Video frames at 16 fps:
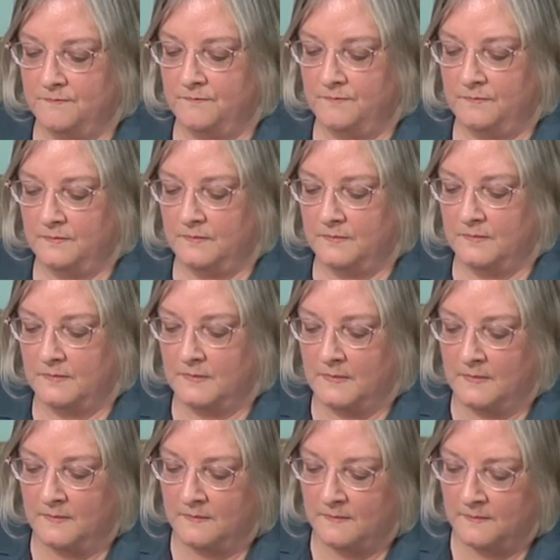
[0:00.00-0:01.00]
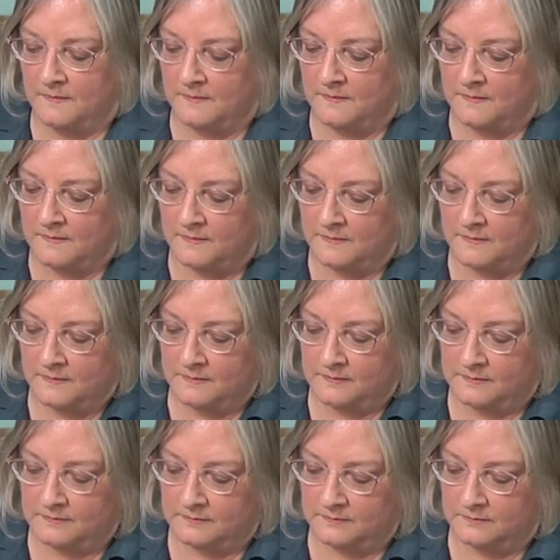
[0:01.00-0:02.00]

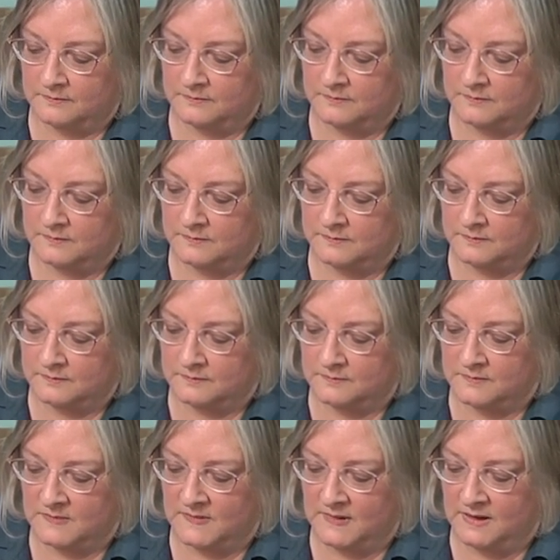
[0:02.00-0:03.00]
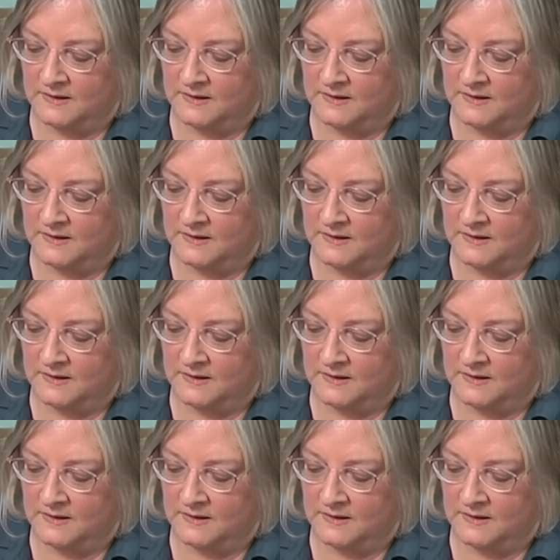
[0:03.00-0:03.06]
No one is speaking in this clip.